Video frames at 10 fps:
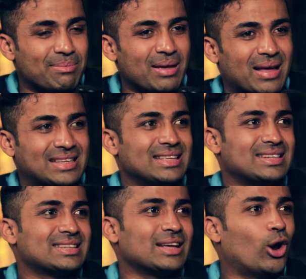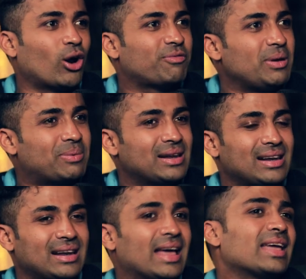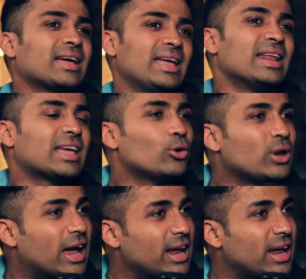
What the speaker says: send me messages, a lot of people like enak you